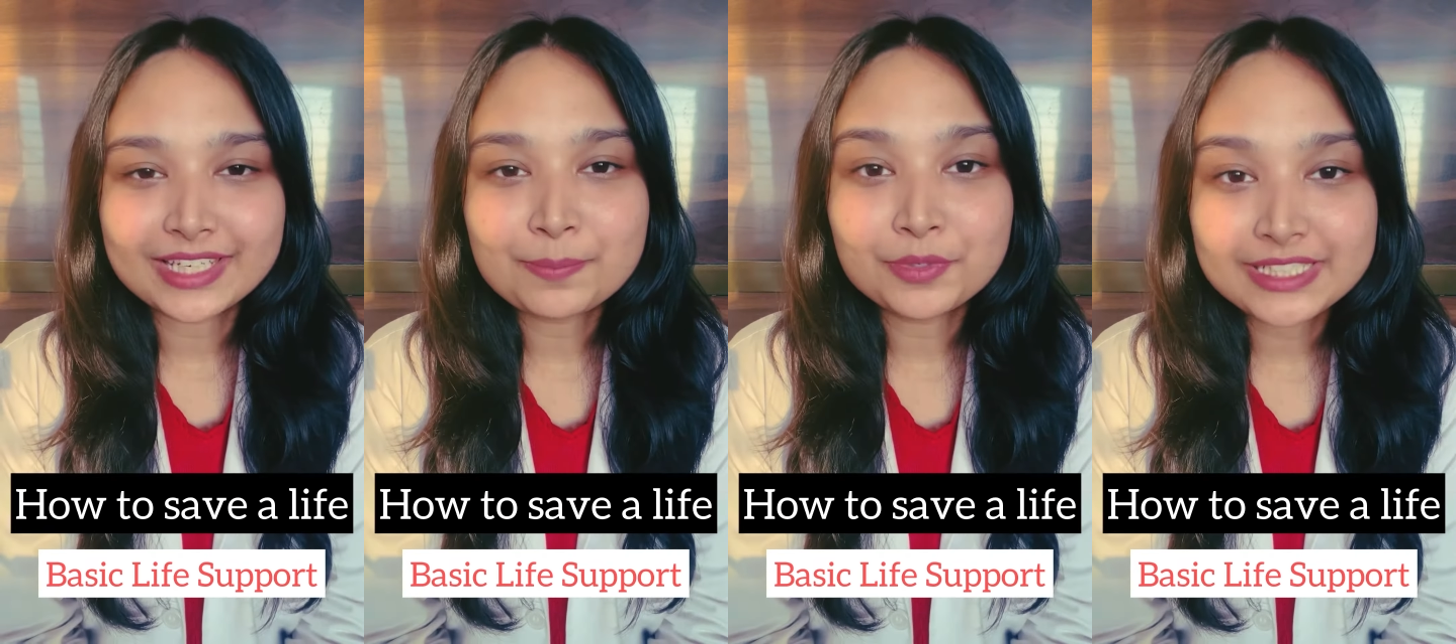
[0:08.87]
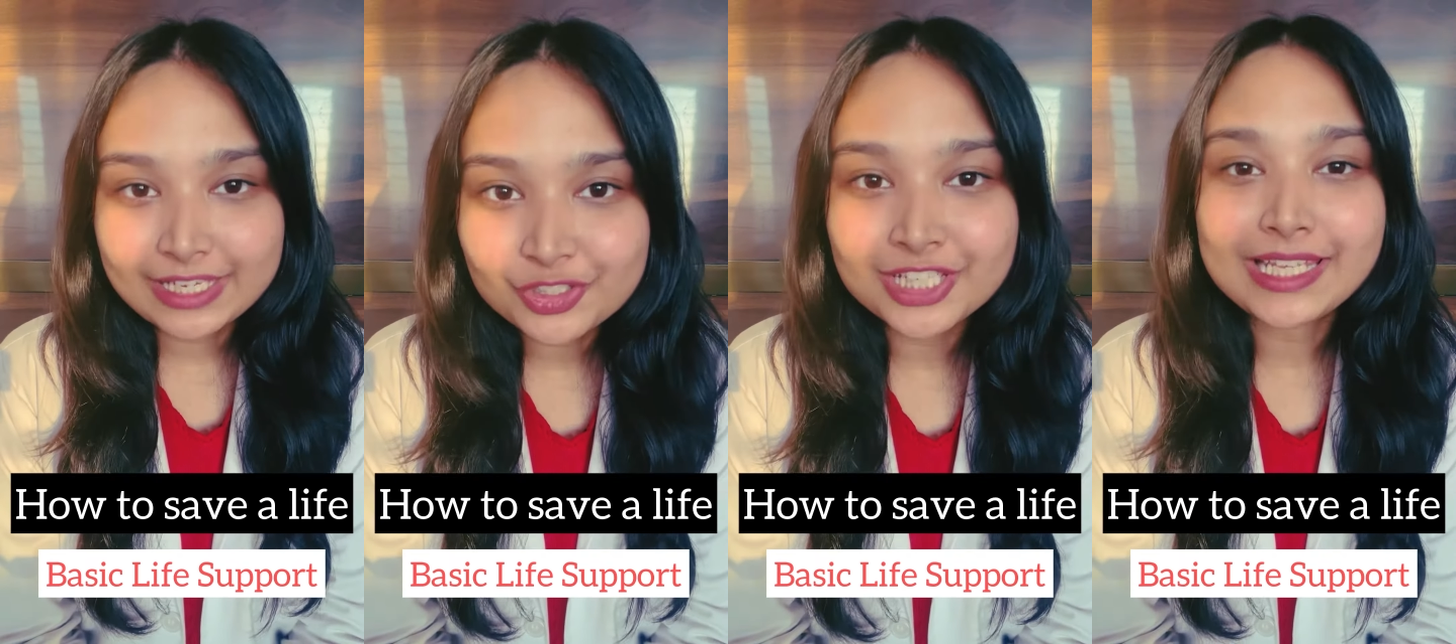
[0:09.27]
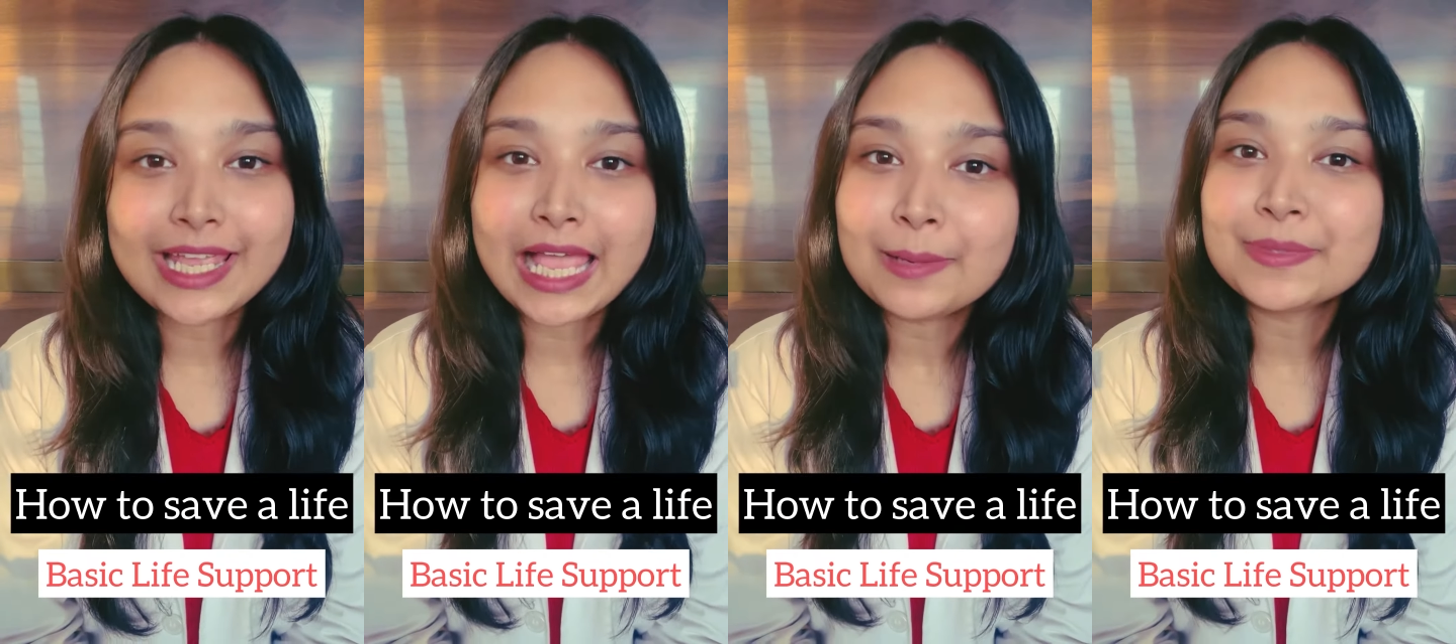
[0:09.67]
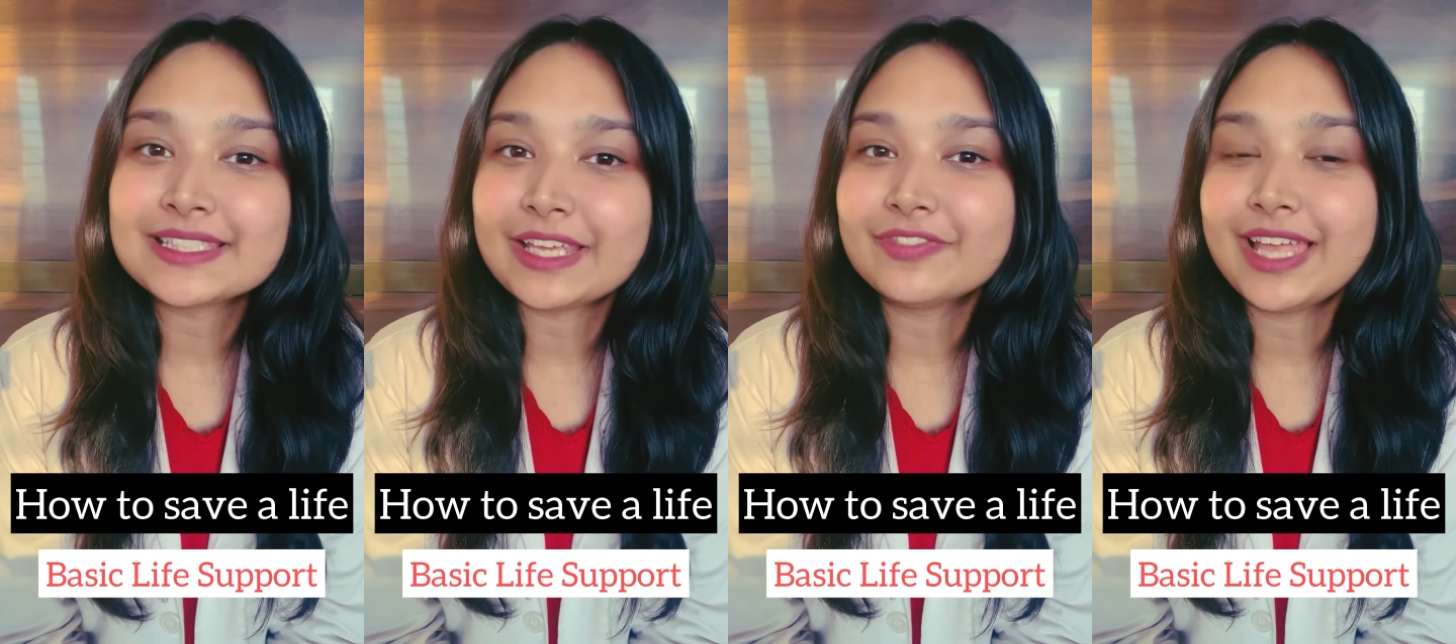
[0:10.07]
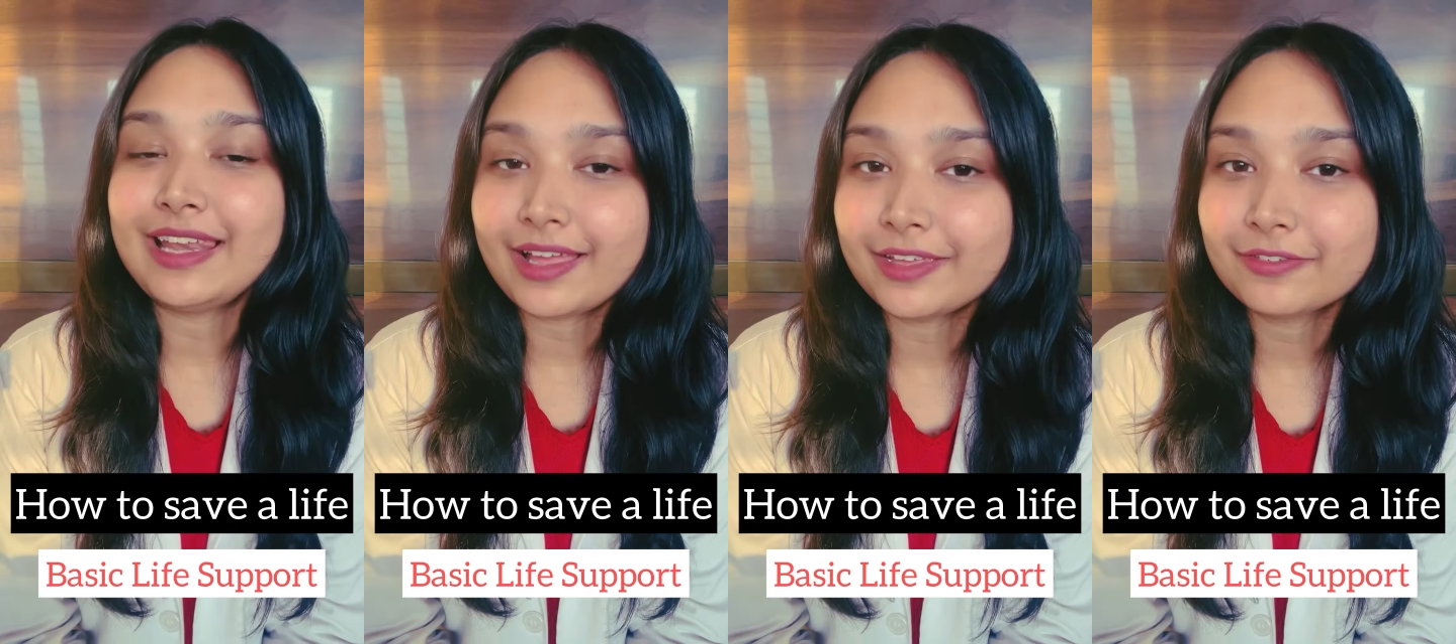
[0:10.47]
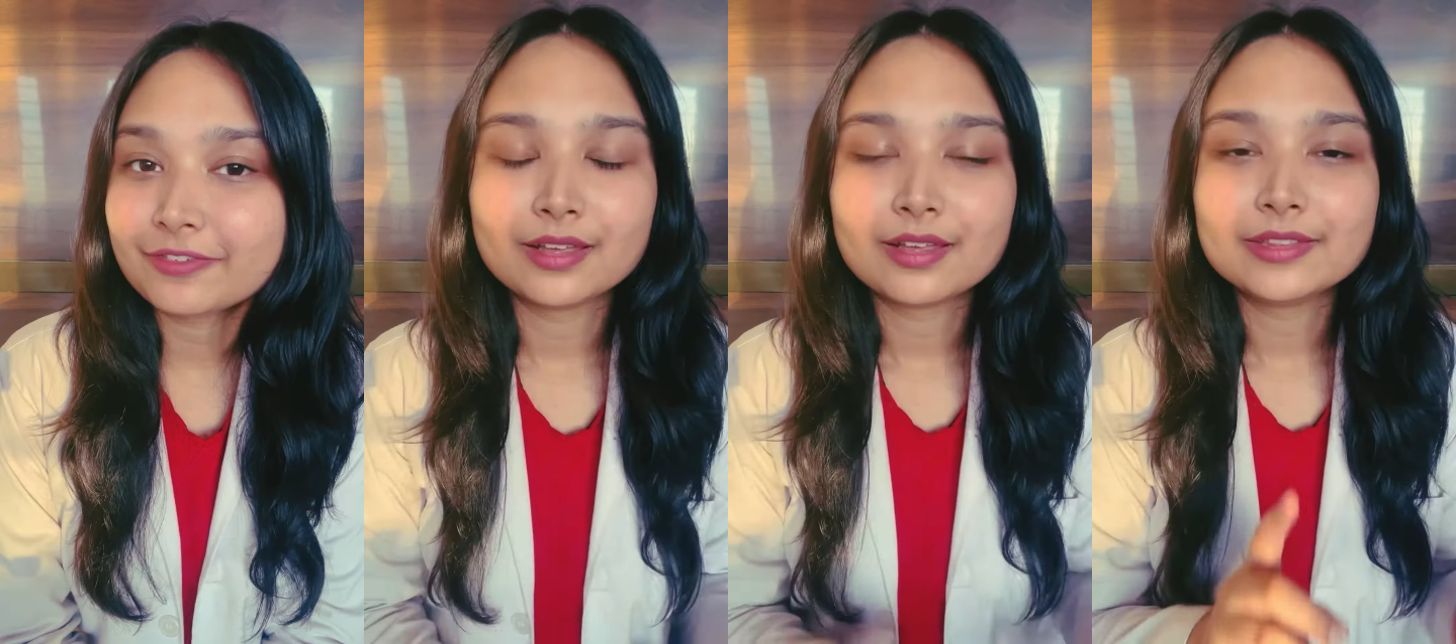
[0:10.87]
can potentially help save their life?